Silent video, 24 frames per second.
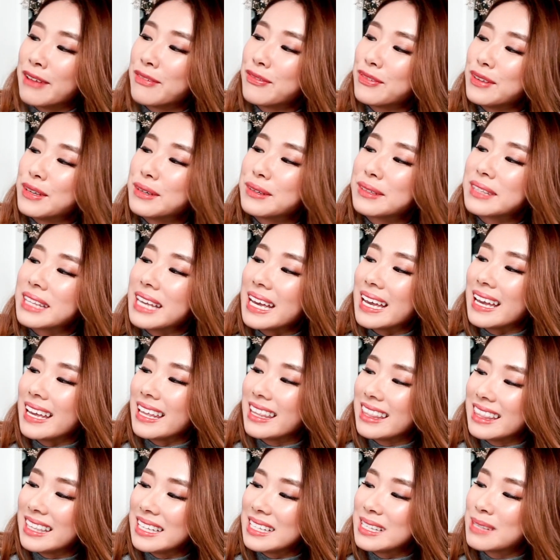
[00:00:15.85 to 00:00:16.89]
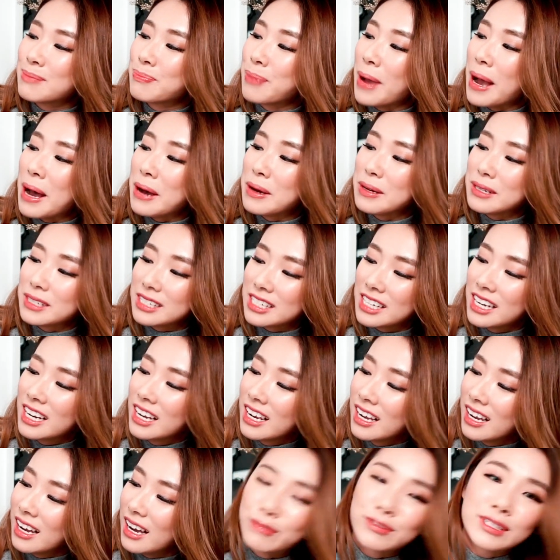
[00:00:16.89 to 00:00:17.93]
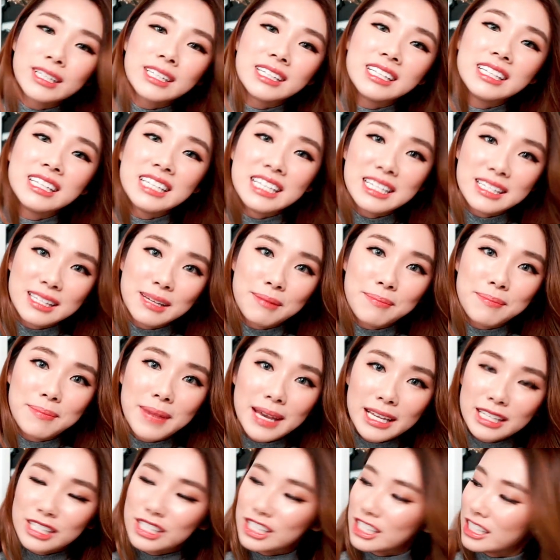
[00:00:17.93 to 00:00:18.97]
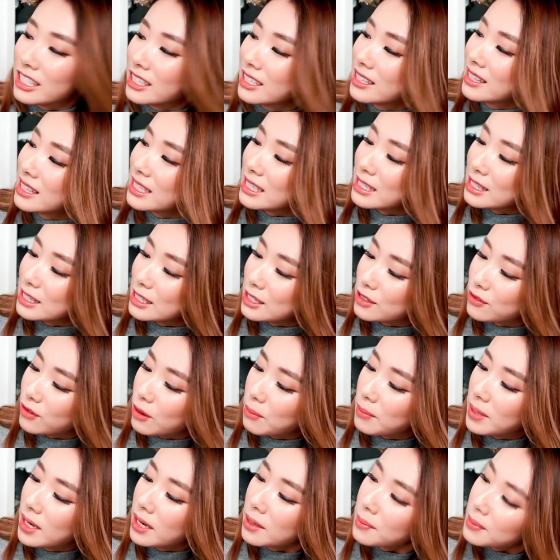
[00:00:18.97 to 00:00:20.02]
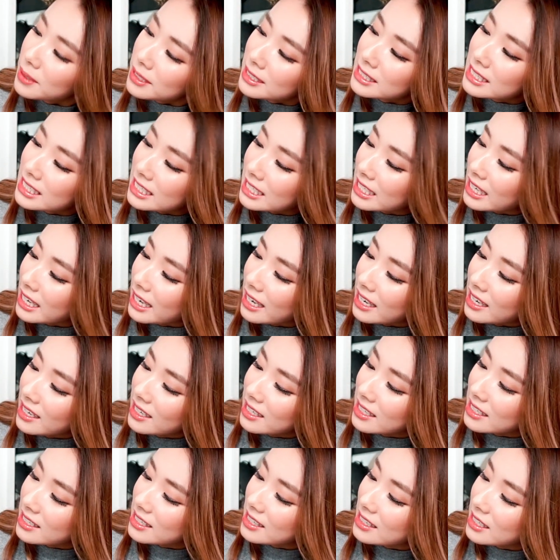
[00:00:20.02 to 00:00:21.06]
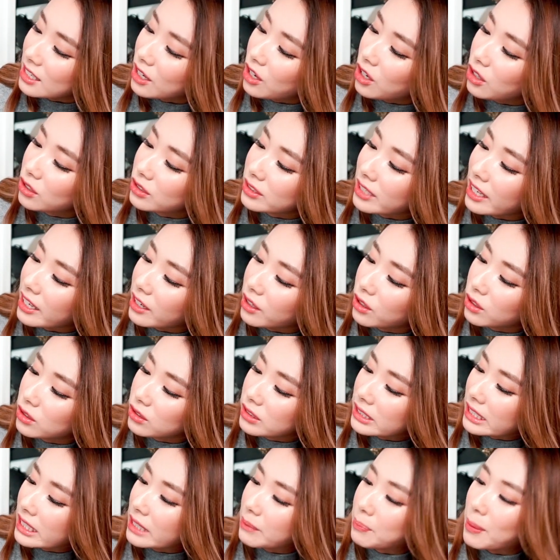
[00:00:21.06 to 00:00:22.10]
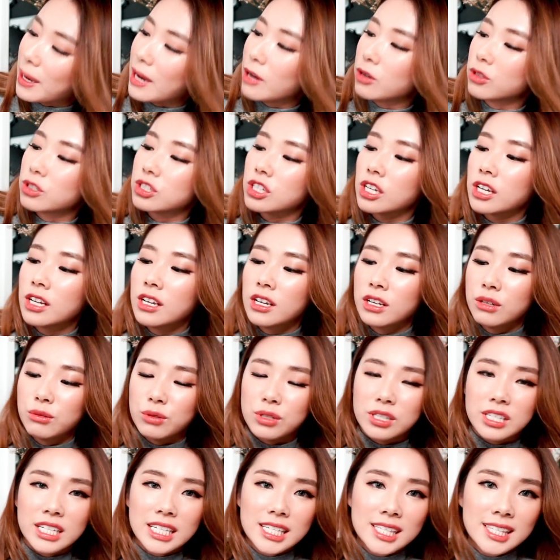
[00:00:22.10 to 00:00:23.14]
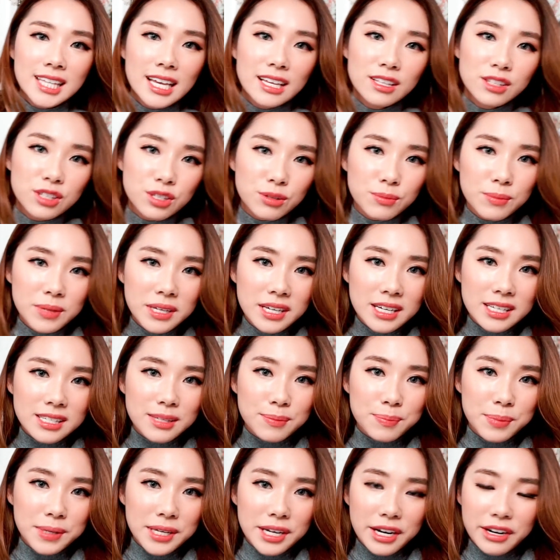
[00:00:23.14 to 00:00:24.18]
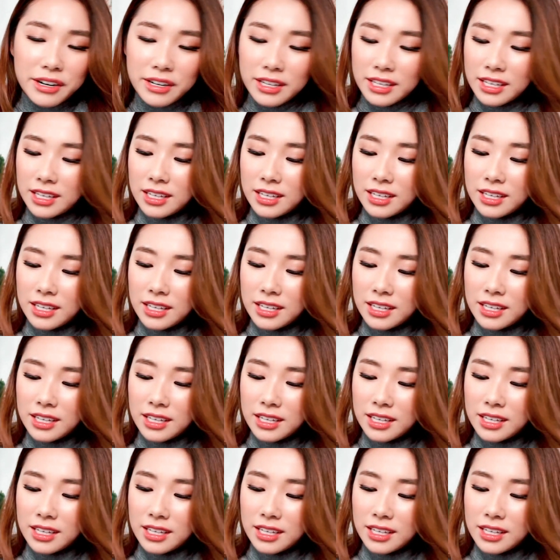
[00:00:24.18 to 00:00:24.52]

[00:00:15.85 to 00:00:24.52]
I feel that this pouch definitely needs a mention. This is from Urban Decay. It's the all night all day pouch which they sent to me as a PR